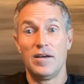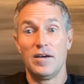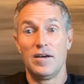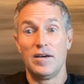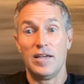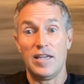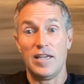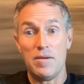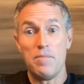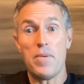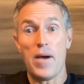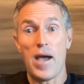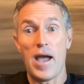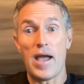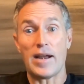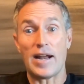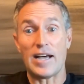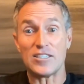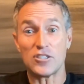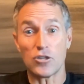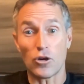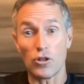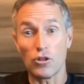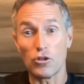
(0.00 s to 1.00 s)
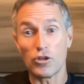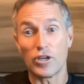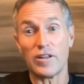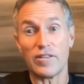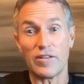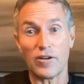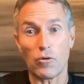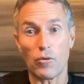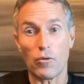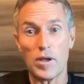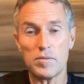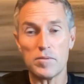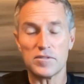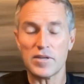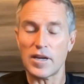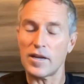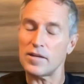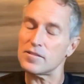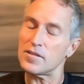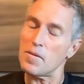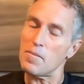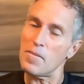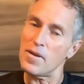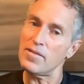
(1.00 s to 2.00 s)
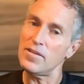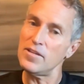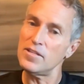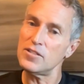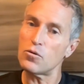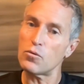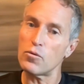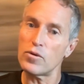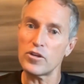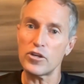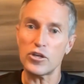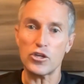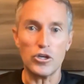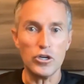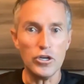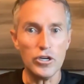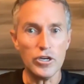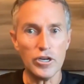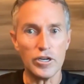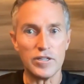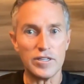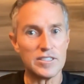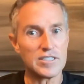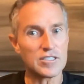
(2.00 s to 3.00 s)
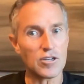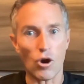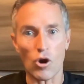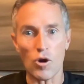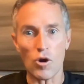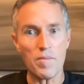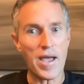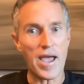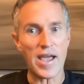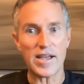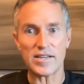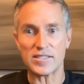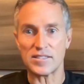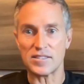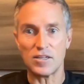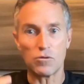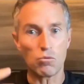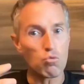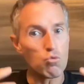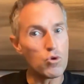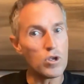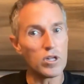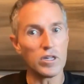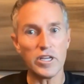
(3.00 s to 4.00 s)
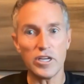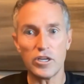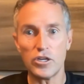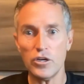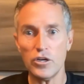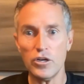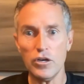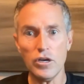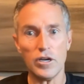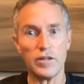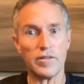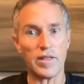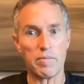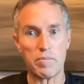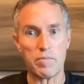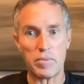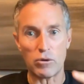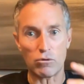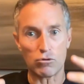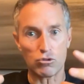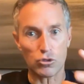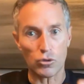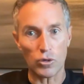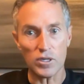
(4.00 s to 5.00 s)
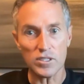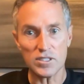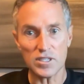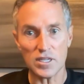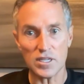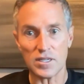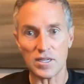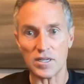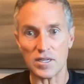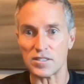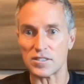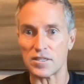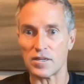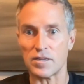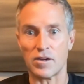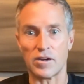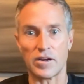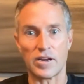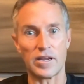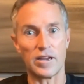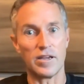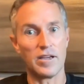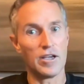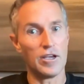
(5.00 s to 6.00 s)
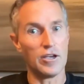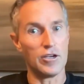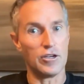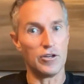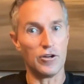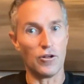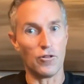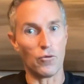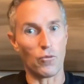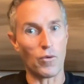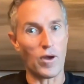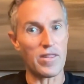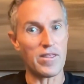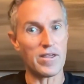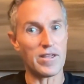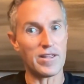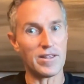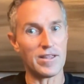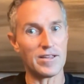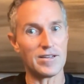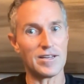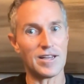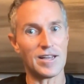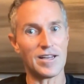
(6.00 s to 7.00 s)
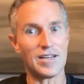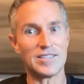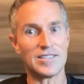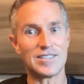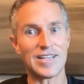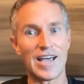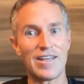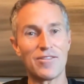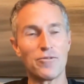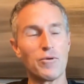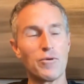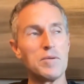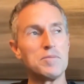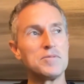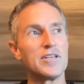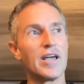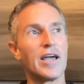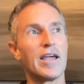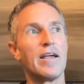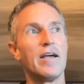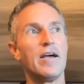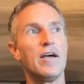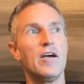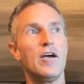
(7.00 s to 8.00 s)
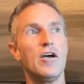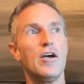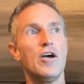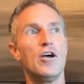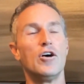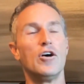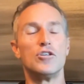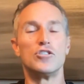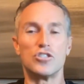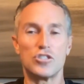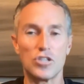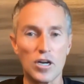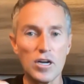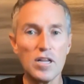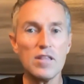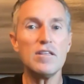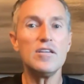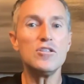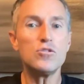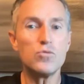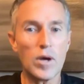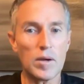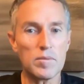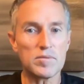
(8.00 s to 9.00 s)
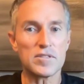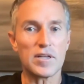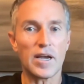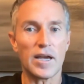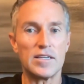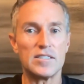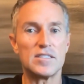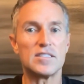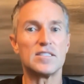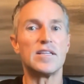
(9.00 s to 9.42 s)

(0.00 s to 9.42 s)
Impact. I started looking at their website and saying, man, these are really good. These CarMax, they're really good. They build trust in this, and the way they design the website. Study these websites.